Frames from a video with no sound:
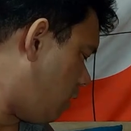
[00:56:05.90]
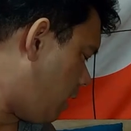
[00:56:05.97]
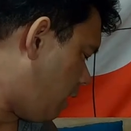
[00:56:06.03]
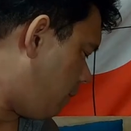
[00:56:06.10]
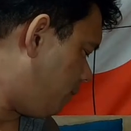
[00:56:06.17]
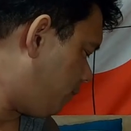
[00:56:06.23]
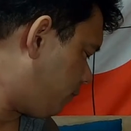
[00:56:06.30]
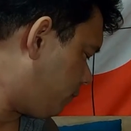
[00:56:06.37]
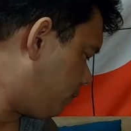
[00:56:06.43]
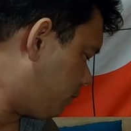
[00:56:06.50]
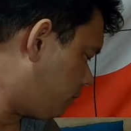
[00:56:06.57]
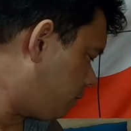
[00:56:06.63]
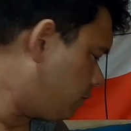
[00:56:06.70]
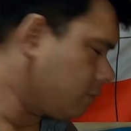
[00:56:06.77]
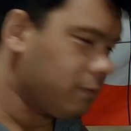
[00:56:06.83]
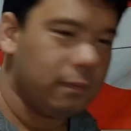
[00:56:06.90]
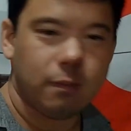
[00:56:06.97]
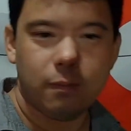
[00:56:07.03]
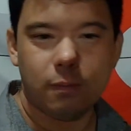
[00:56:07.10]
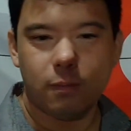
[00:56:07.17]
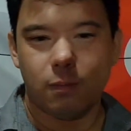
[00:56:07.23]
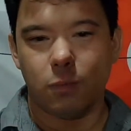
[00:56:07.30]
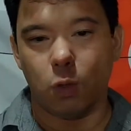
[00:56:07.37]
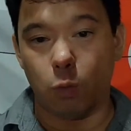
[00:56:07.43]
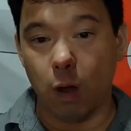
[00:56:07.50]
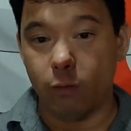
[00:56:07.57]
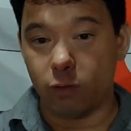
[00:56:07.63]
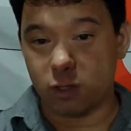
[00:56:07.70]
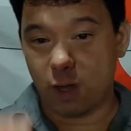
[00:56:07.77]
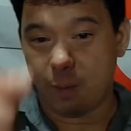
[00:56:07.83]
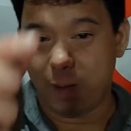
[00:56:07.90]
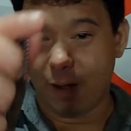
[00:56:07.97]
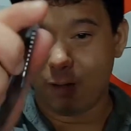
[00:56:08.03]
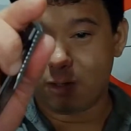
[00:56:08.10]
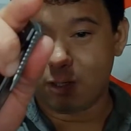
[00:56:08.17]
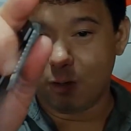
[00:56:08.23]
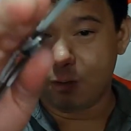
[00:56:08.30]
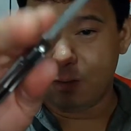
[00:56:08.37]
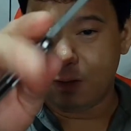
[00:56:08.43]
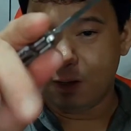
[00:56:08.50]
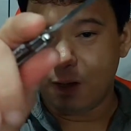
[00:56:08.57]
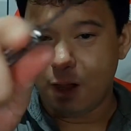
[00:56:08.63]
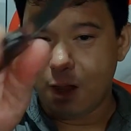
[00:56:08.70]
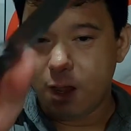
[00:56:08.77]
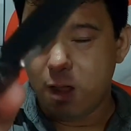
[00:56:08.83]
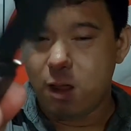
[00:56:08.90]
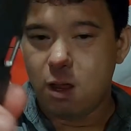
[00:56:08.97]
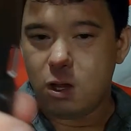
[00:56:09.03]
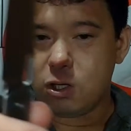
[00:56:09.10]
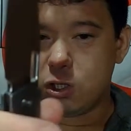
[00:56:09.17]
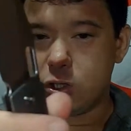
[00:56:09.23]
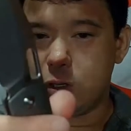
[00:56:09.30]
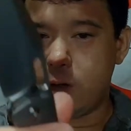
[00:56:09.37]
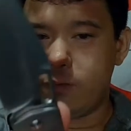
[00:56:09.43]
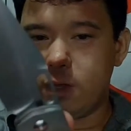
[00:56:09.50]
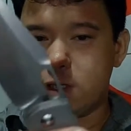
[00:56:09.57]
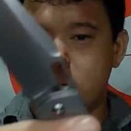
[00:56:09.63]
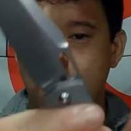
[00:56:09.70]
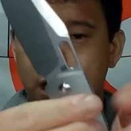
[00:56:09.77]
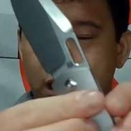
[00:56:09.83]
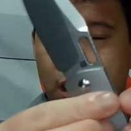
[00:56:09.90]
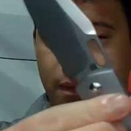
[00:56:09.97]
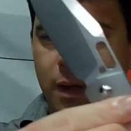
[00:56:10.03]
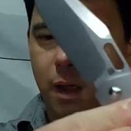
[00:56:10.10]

yeah, the Revel's coming out soon. Should have this guy coming